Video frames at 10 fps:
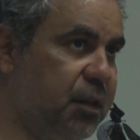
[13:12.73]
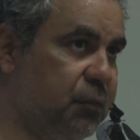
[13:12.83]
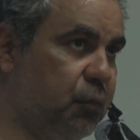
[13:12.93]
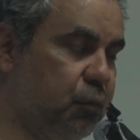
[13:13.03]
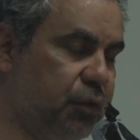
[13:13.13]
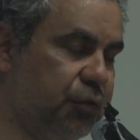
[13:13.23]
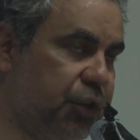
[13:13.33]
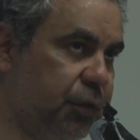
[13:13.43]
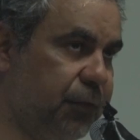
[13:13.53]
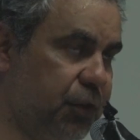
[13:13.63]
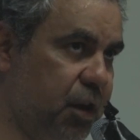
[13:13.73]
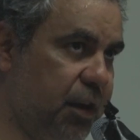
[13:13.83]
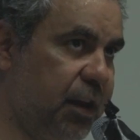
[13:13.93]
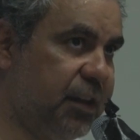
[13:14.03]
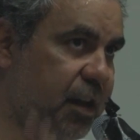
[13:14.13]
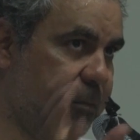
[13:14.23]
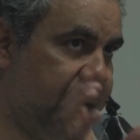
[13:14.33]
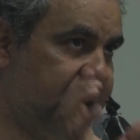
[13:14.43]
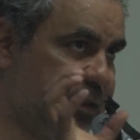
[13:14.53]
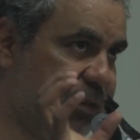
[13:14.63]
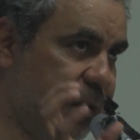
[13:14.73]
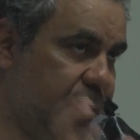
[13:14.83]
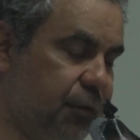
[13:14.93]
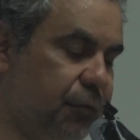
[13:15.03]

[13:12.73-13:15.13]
then re-audition for NIDA and come back and spend